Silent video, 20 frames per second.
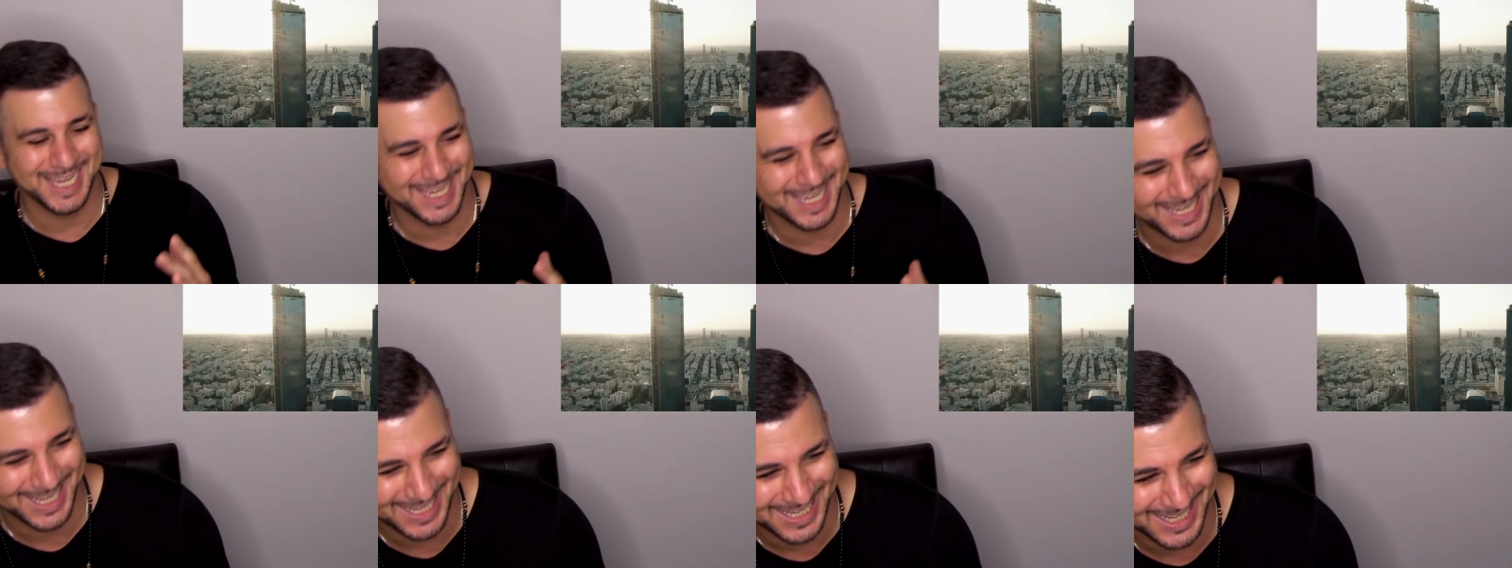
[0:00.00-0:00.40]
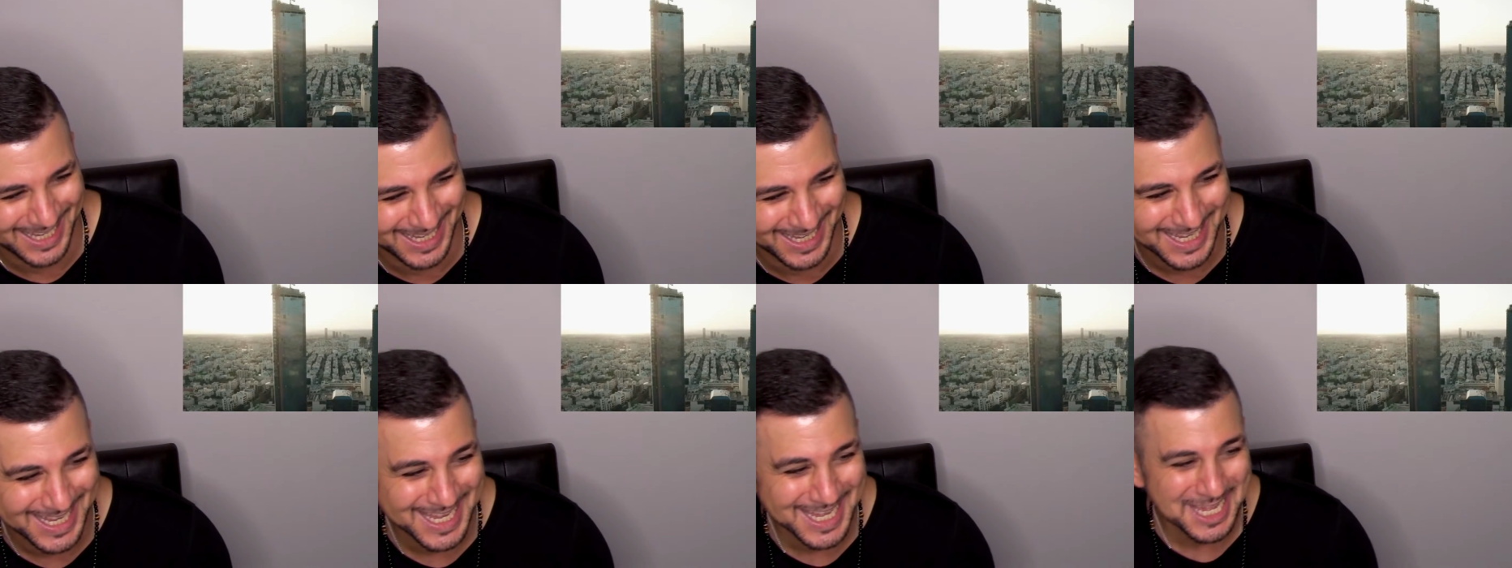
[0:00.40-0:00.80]

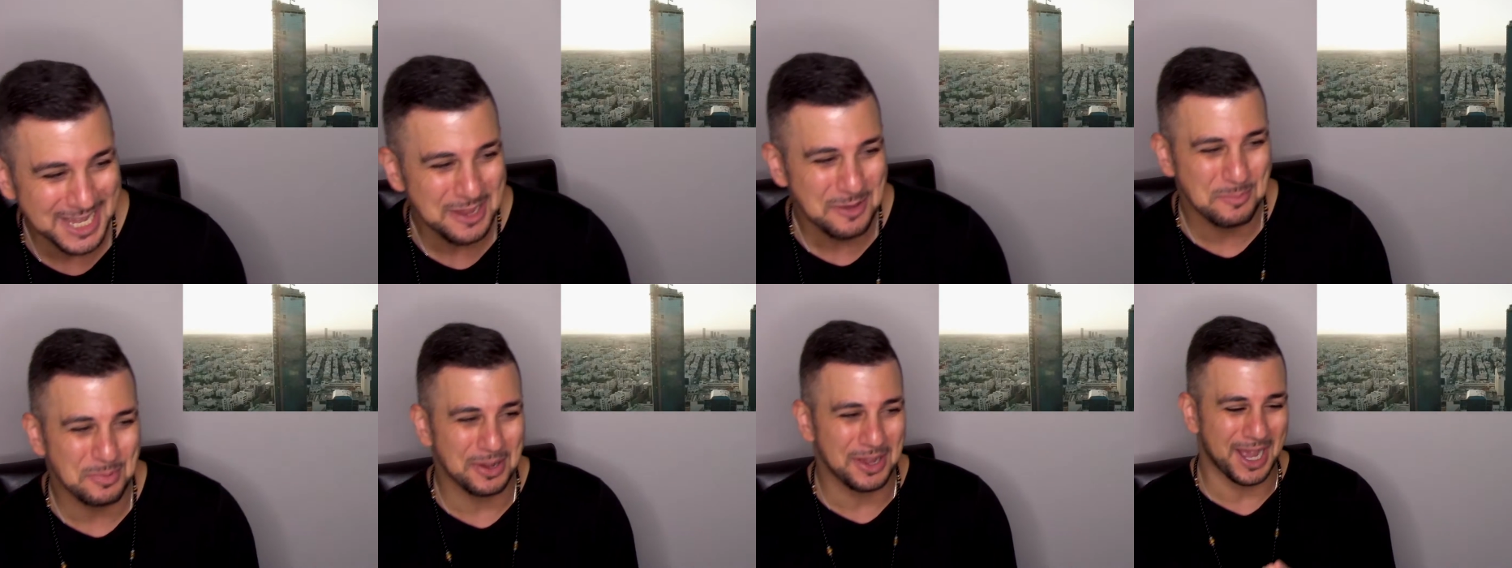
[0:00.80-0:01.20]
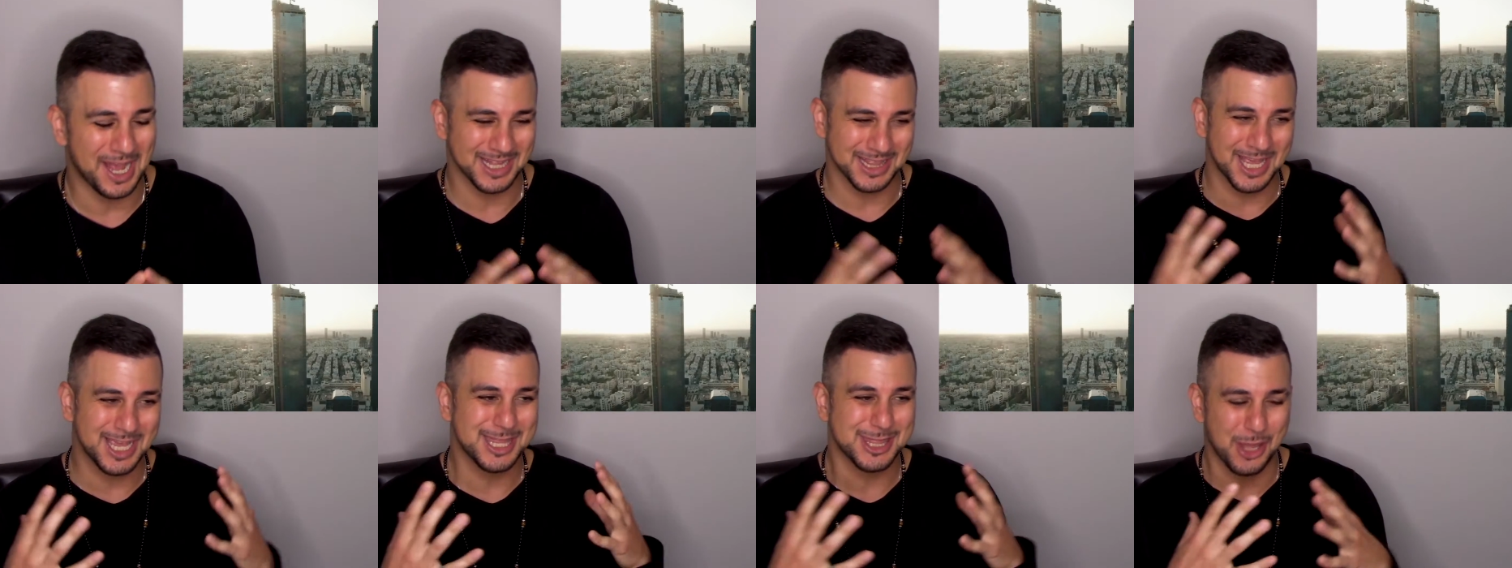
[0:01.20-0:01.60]
But I
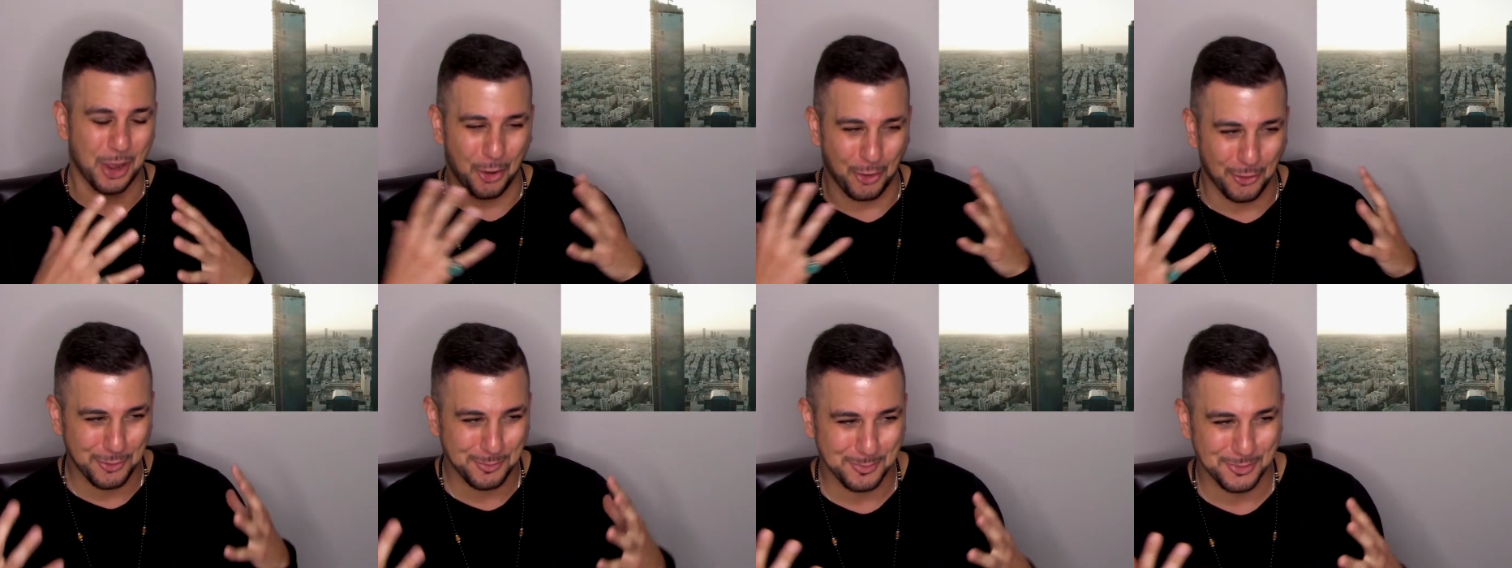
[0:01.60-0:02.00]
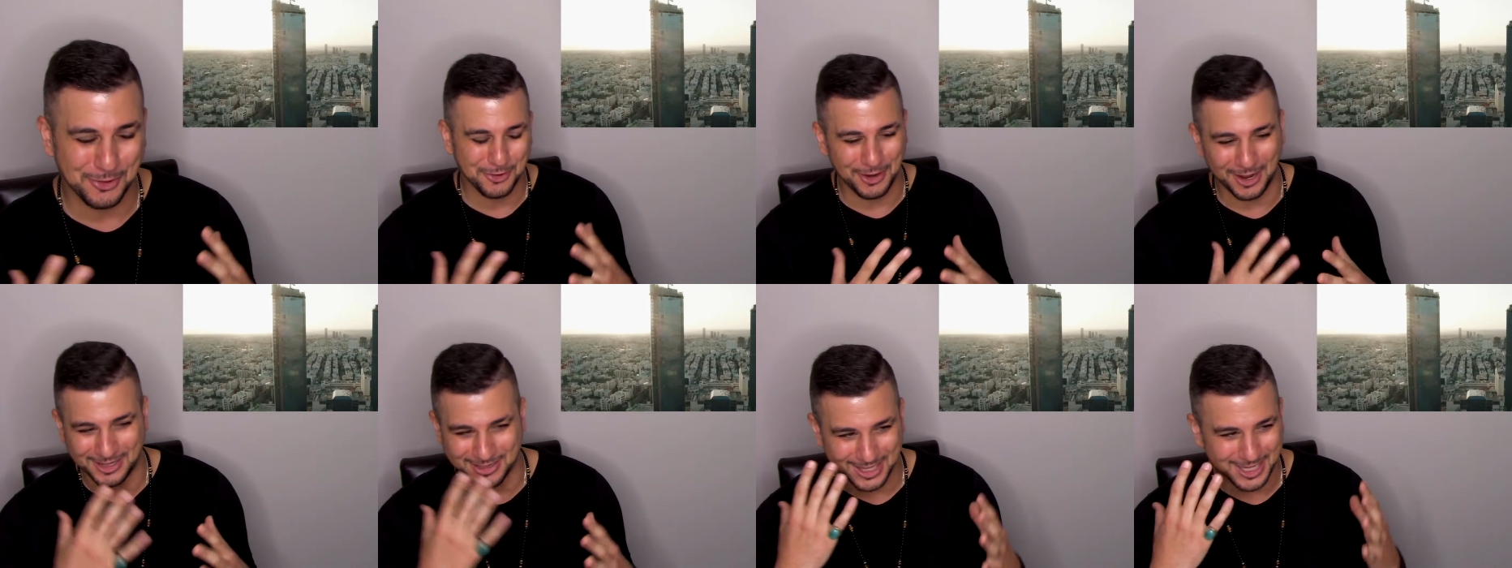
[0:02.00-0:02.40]
like the
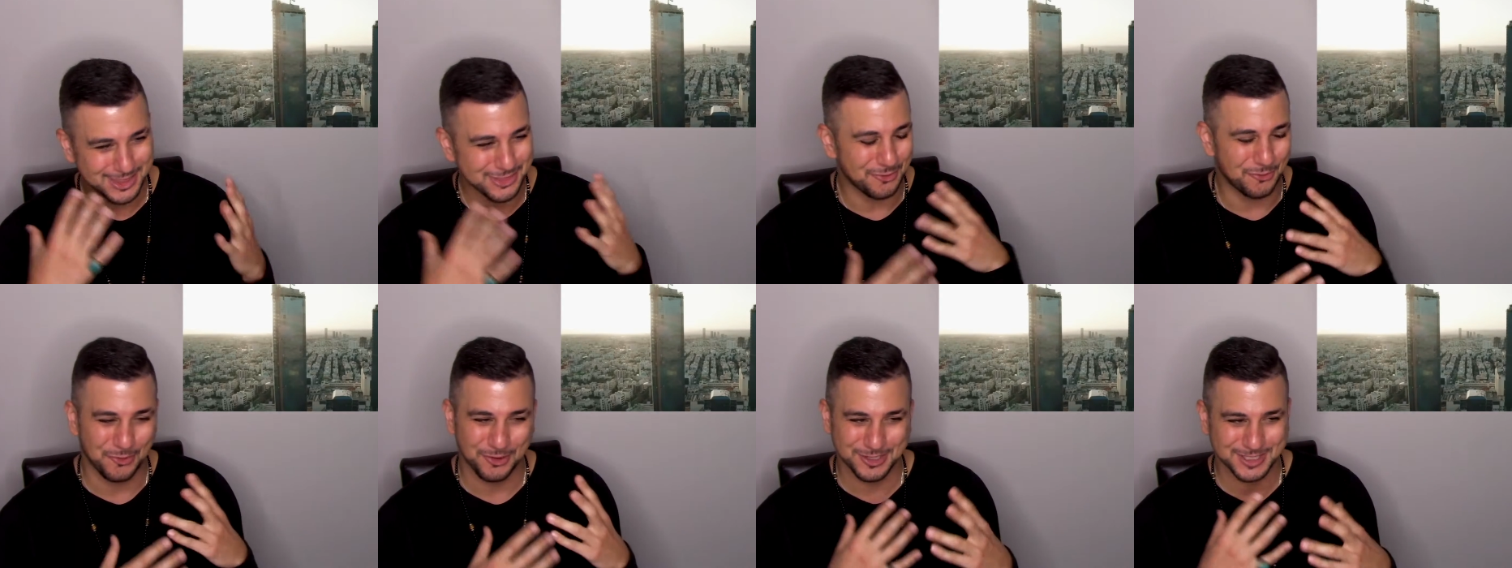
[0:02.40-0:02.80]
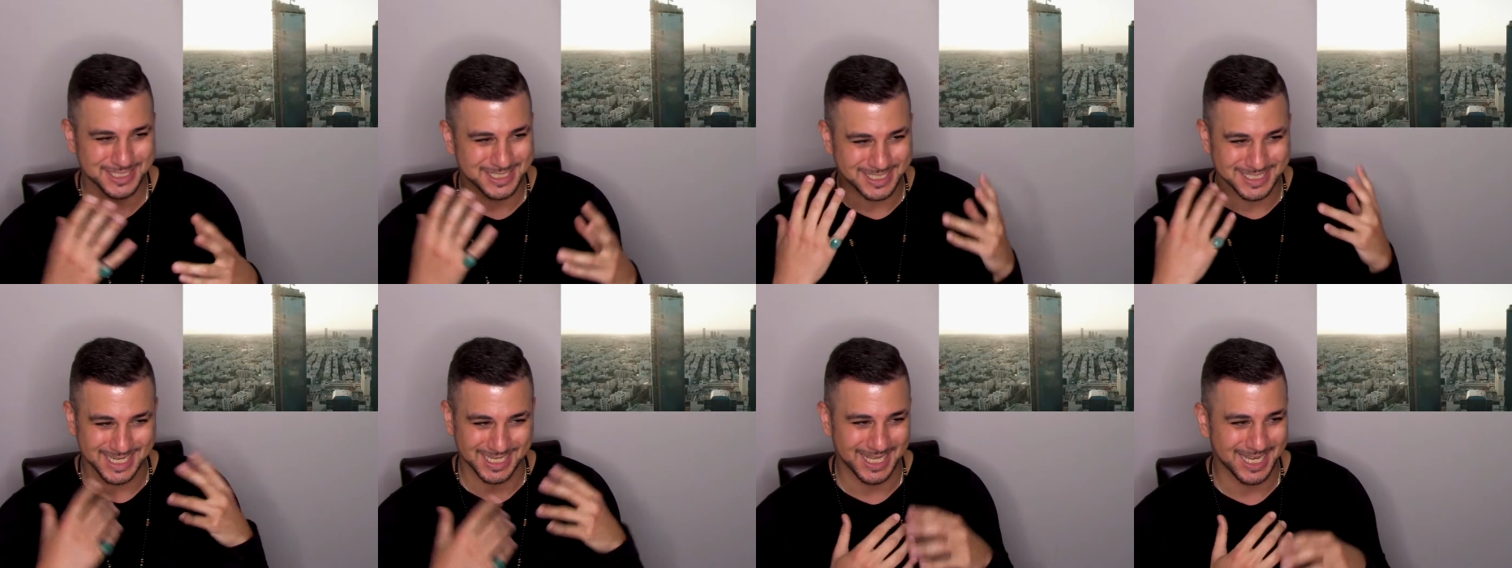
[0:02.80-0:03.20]
armor, I like the
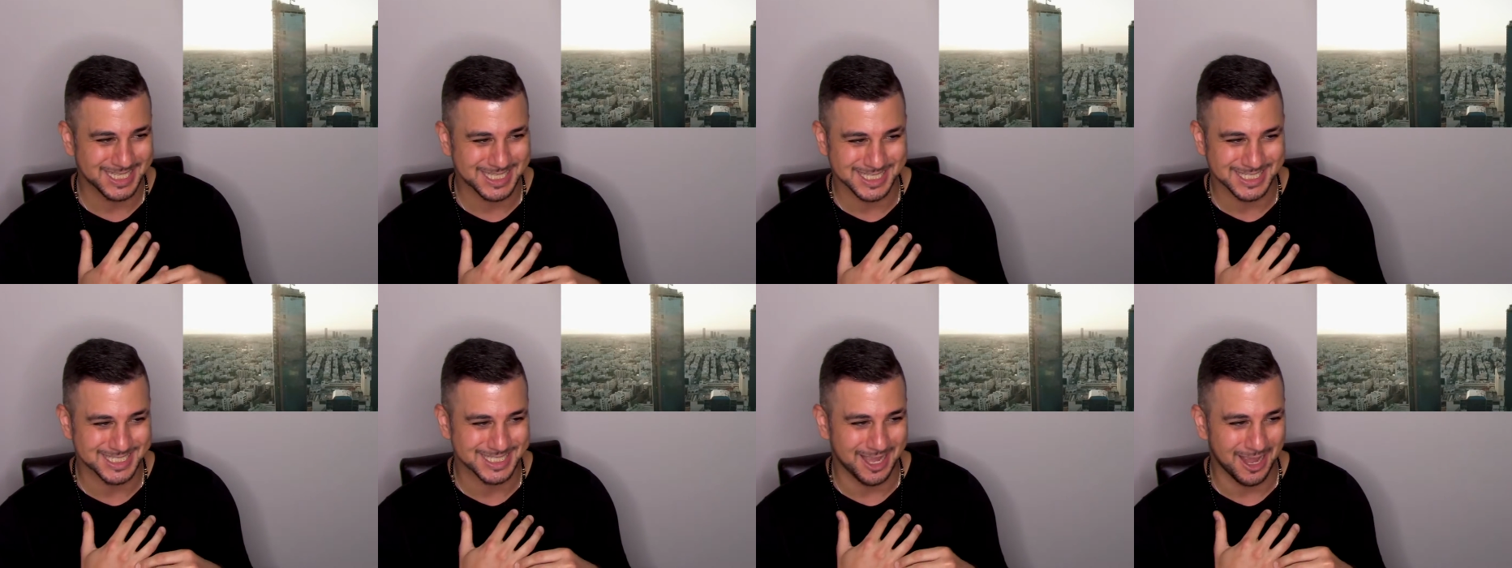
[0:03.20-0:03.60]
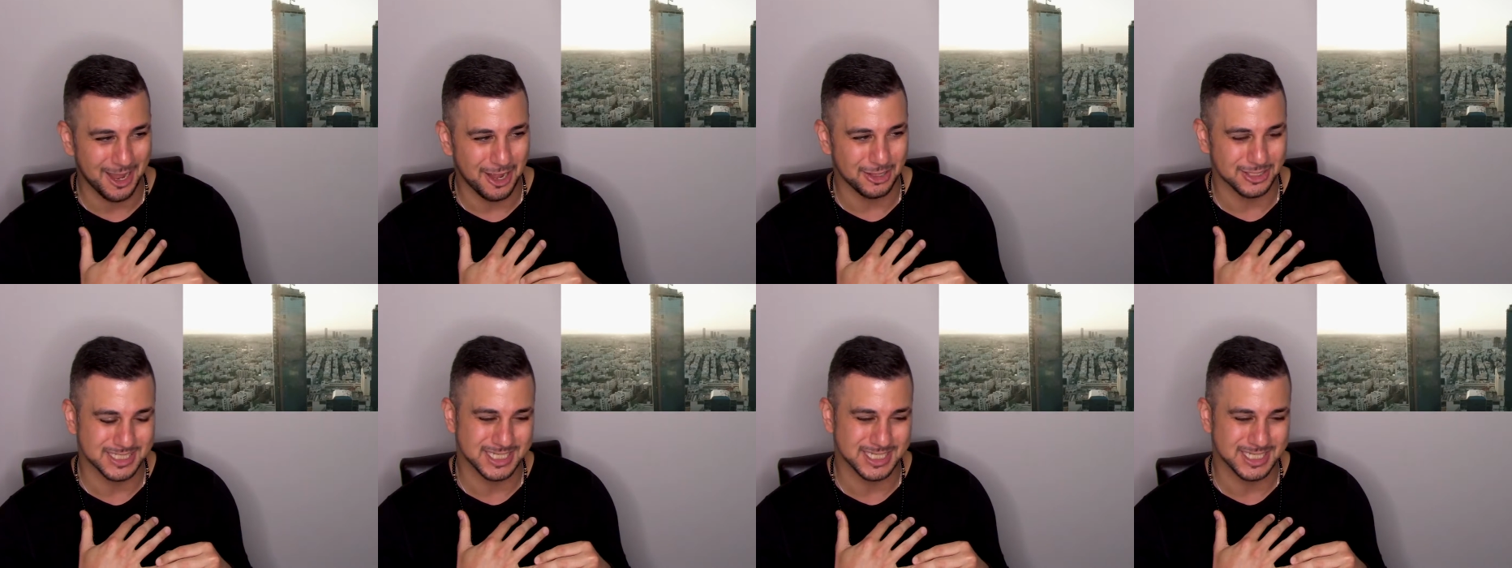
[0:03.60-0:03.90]
horses, I like the style.